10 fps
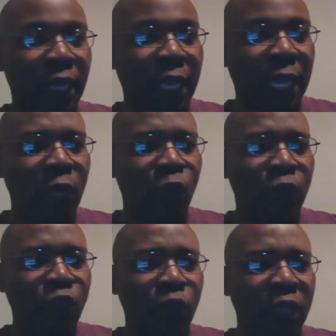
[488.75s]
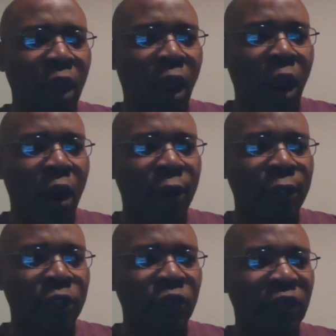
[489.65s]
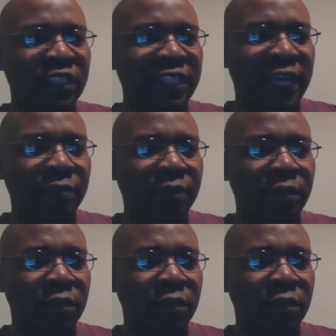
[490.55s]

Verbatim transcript: it was really hard to accept.